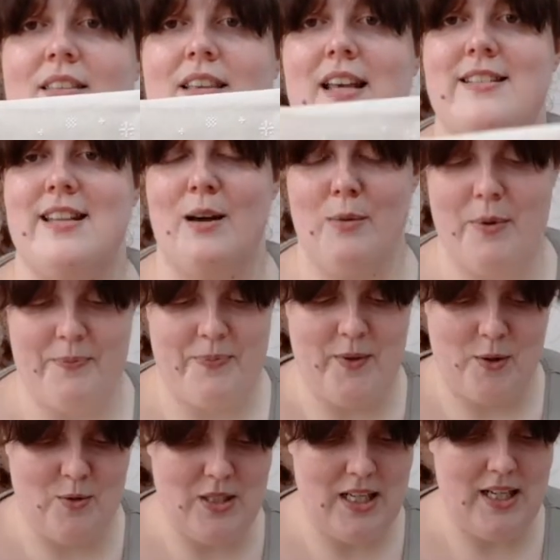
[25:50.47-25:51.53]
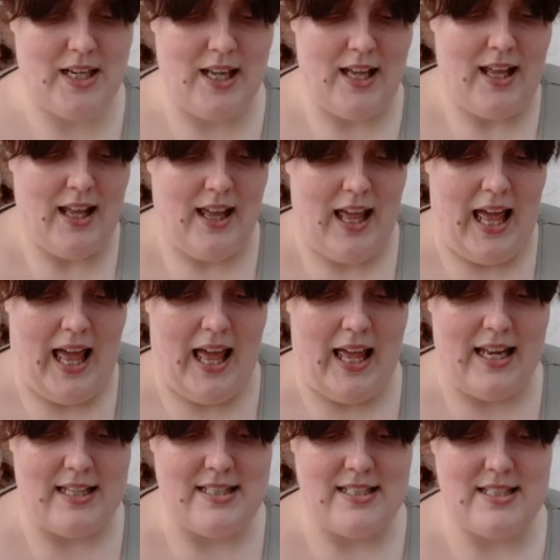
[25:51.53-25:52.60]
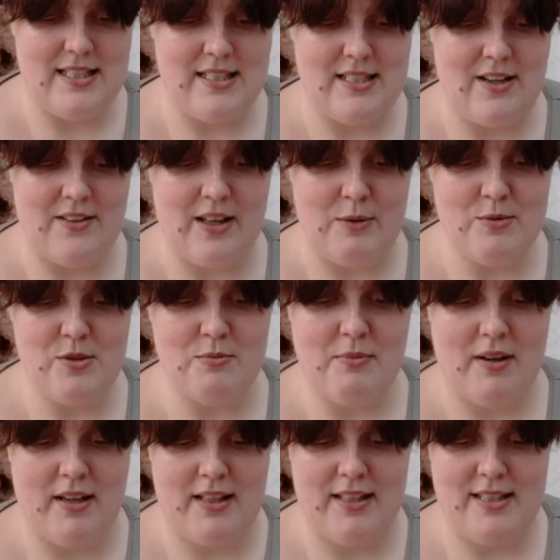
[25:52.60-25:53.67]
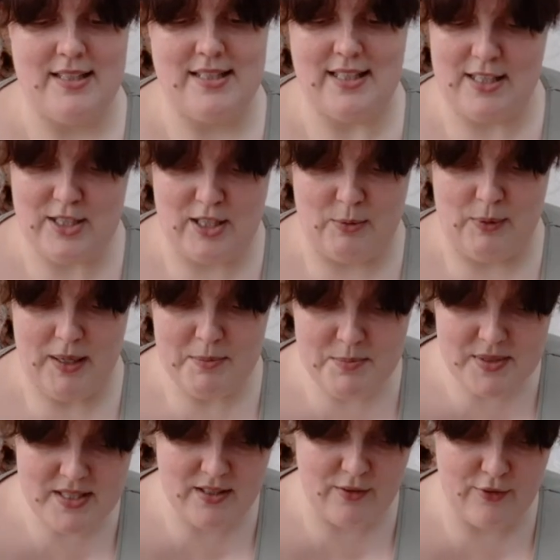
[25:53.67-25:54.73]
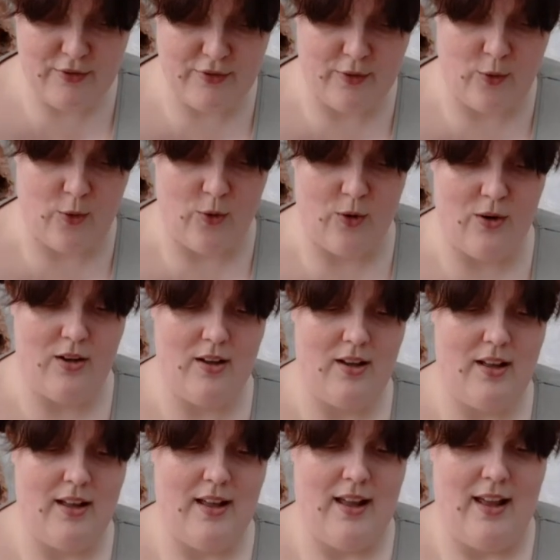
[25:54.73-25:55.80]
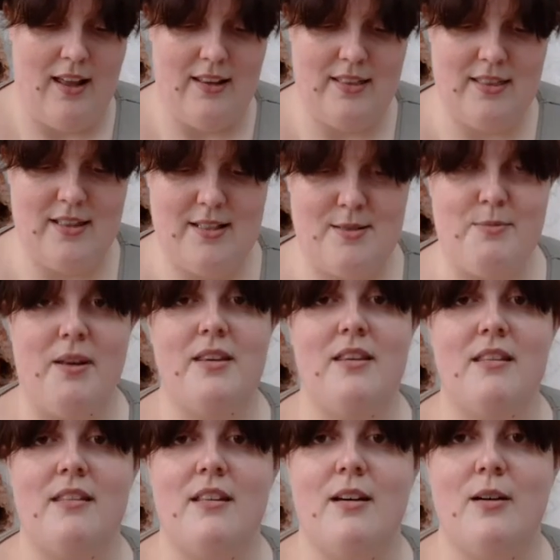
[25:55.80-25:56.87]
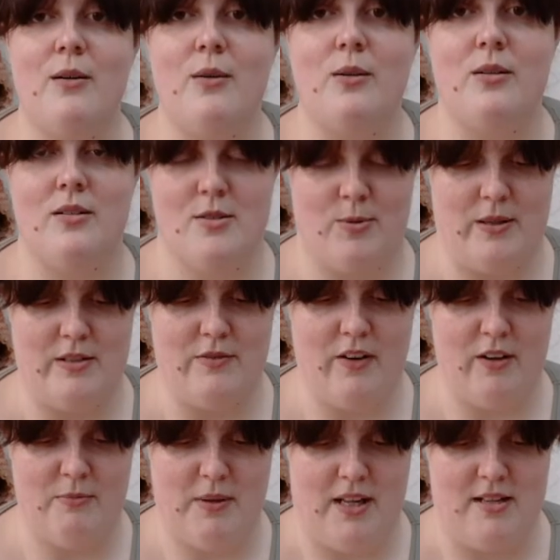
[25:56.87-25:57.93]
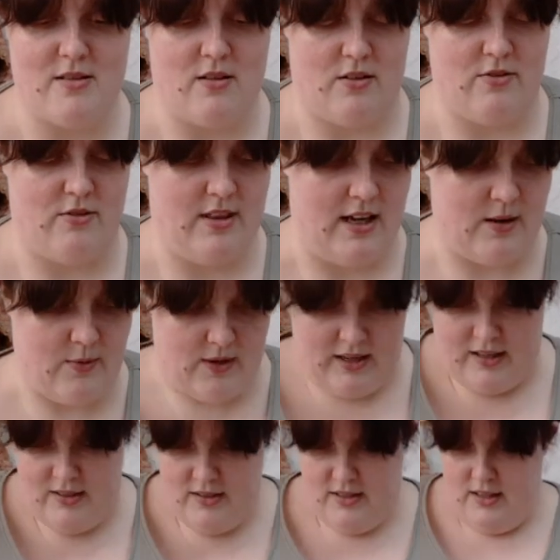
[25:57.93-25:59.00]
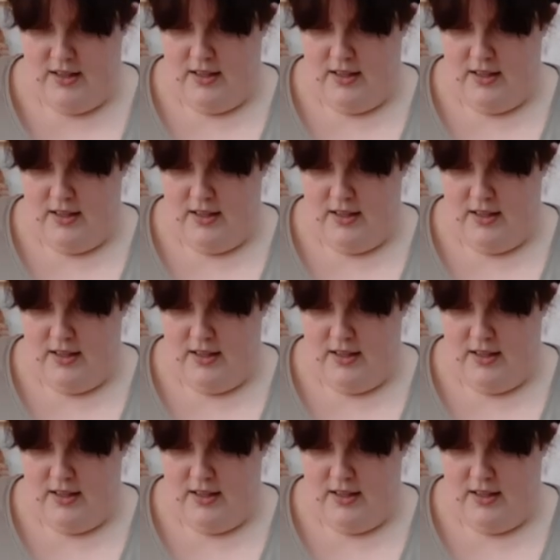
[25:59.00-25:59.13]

that's that one all done. And so that was all my stitchy whips for this month. Oh, 25 minutes, got through that quite good.